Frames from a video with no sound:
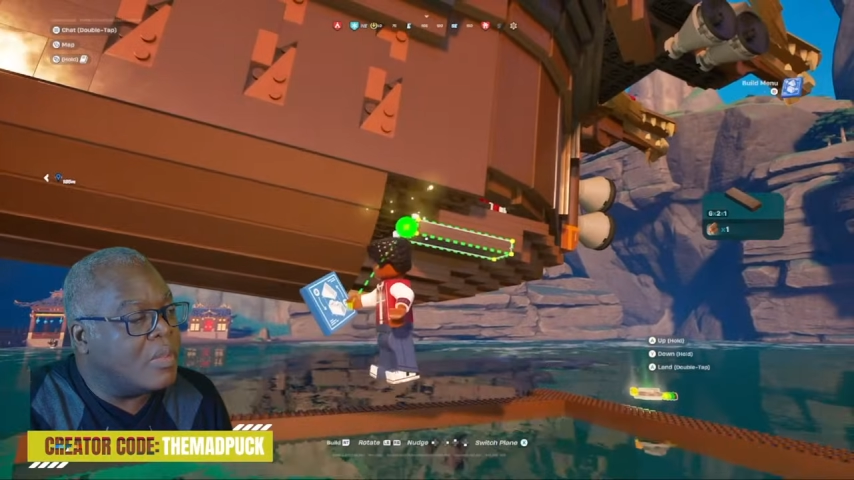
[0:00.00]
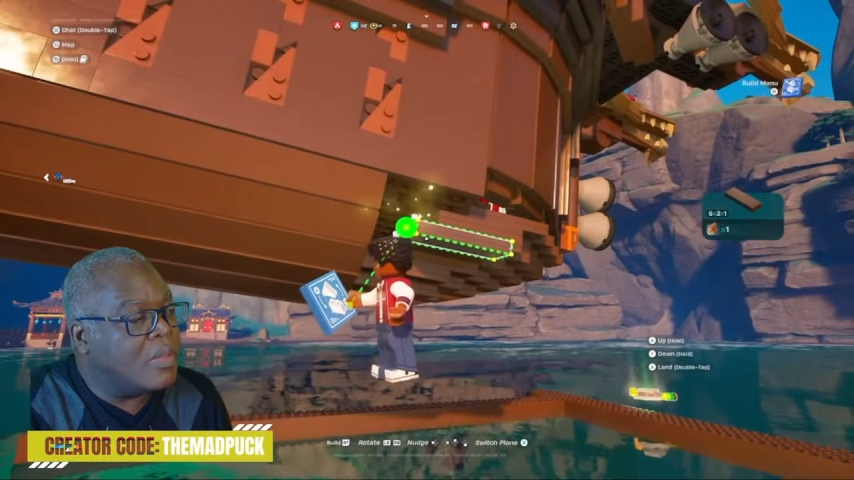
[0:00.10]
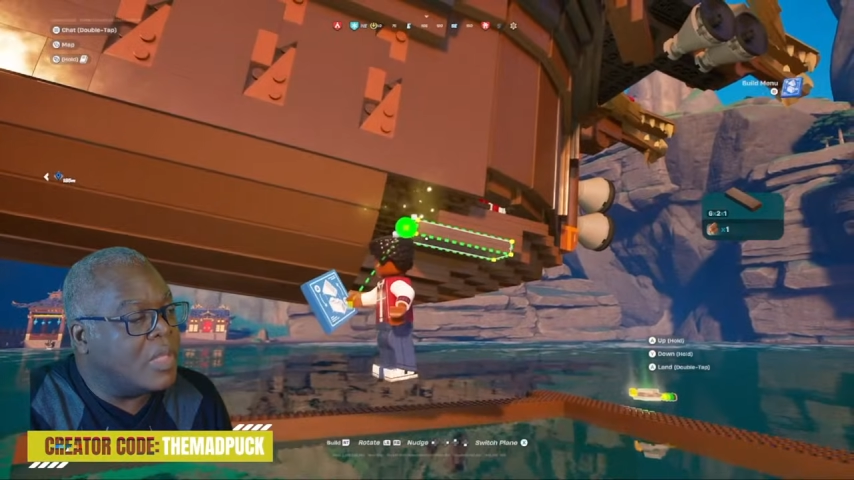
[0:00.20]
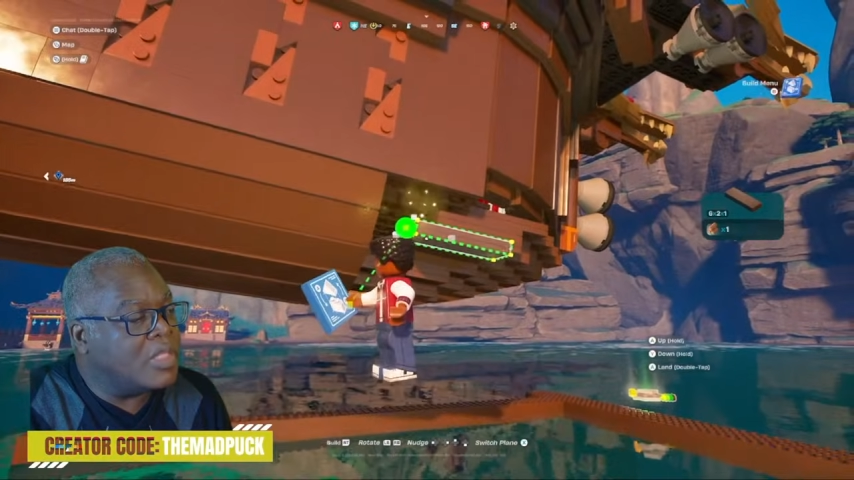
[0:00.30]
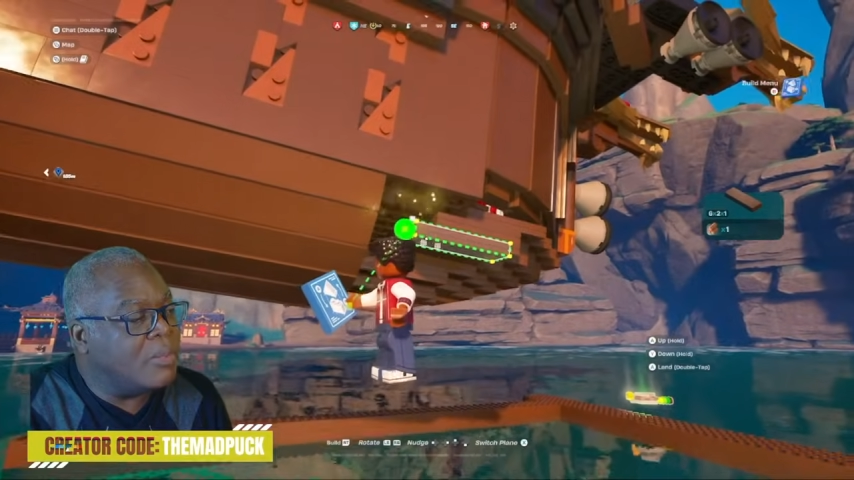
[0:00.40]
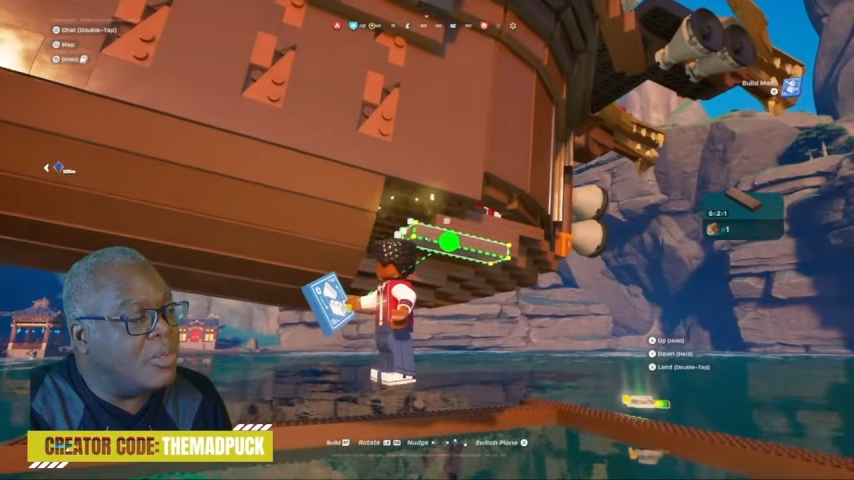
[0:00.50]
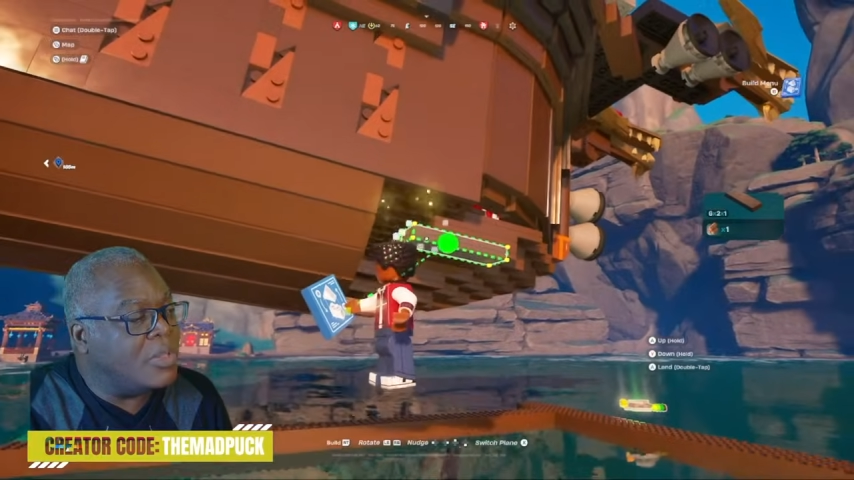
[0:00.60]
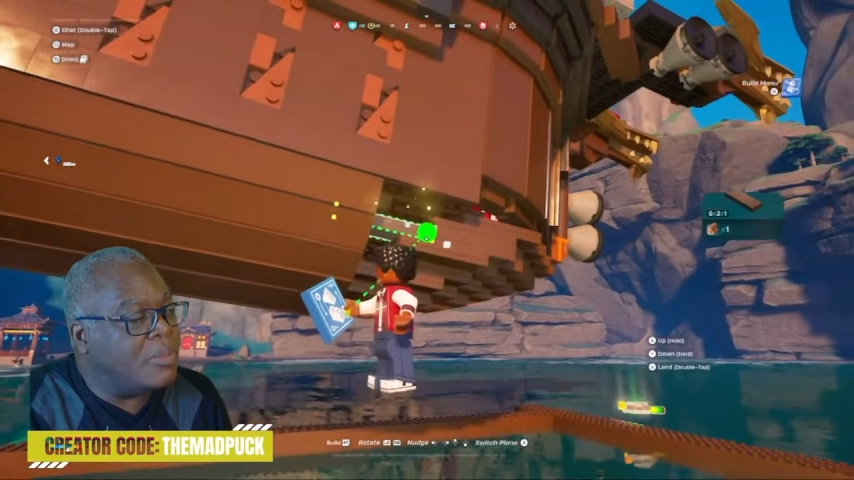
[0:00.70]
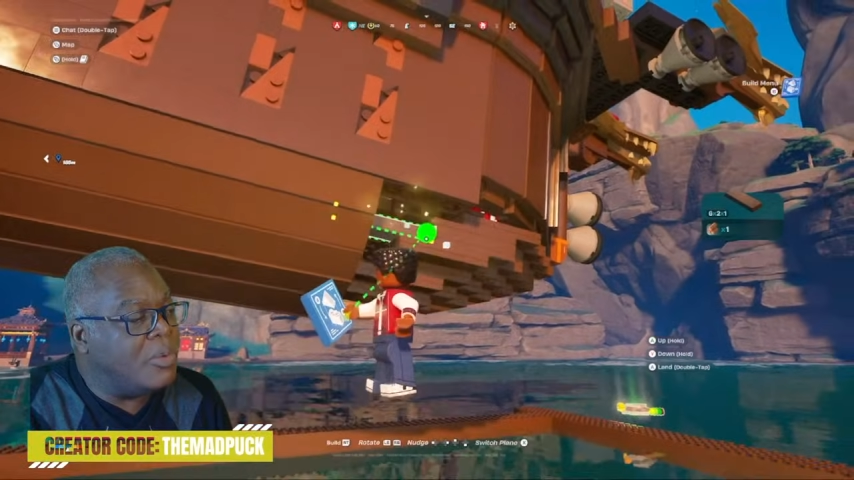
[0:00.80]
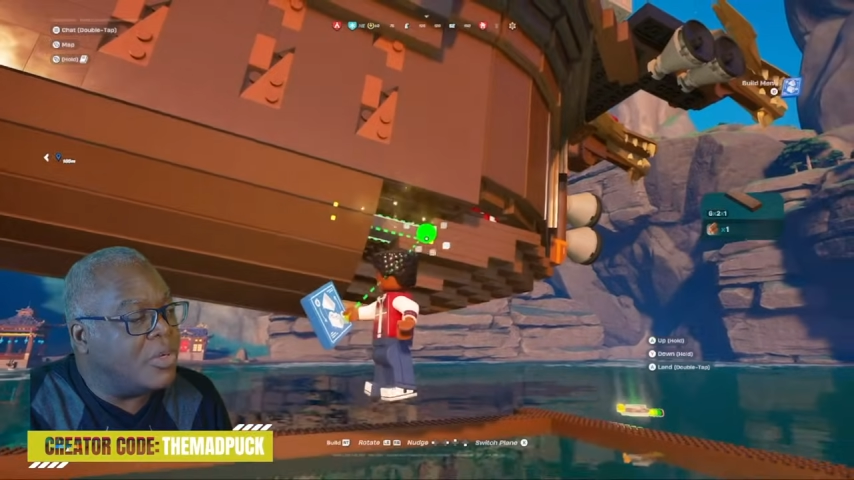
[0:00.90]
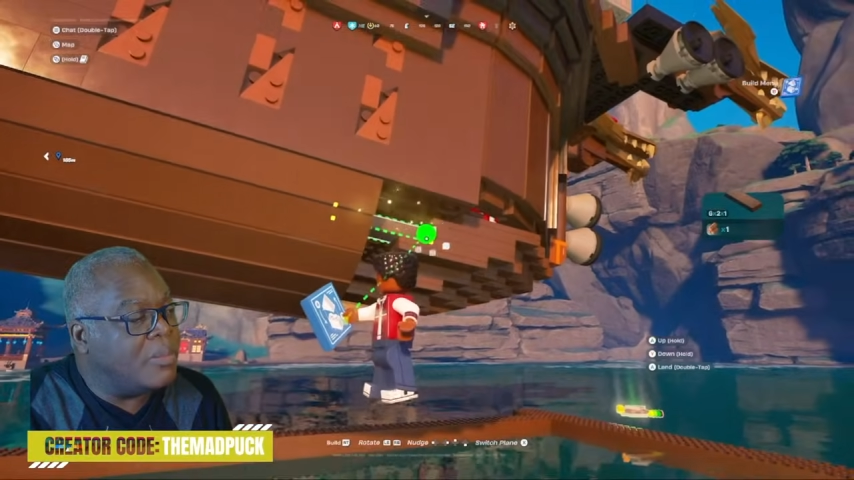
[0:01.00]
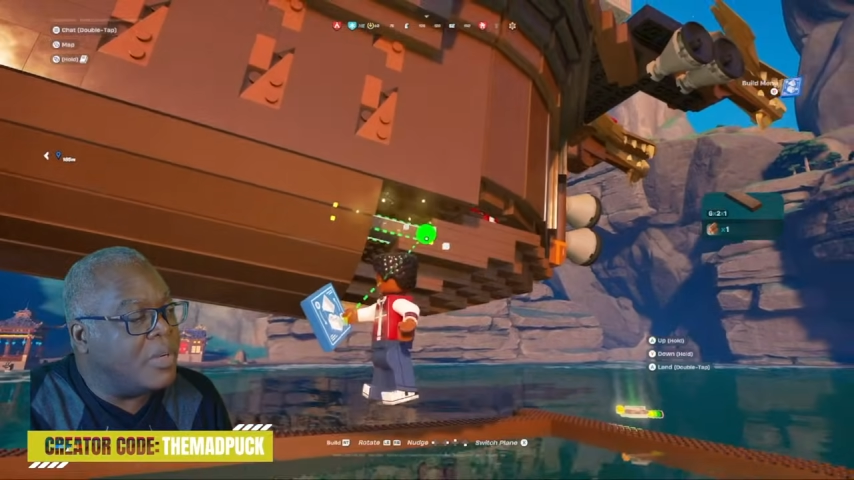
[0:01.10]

That's the most important